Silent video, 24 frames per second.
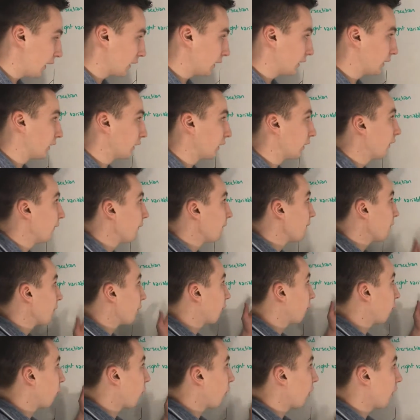answer
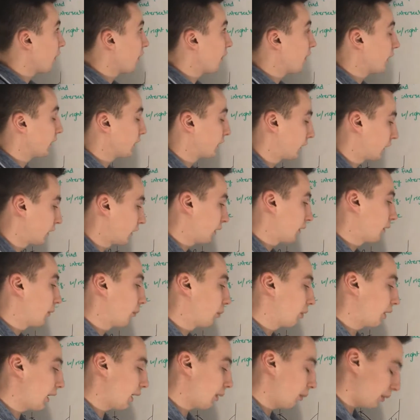for this
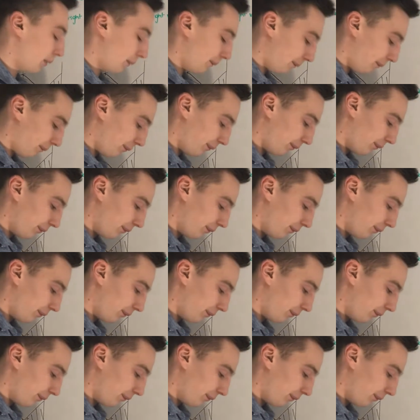problem.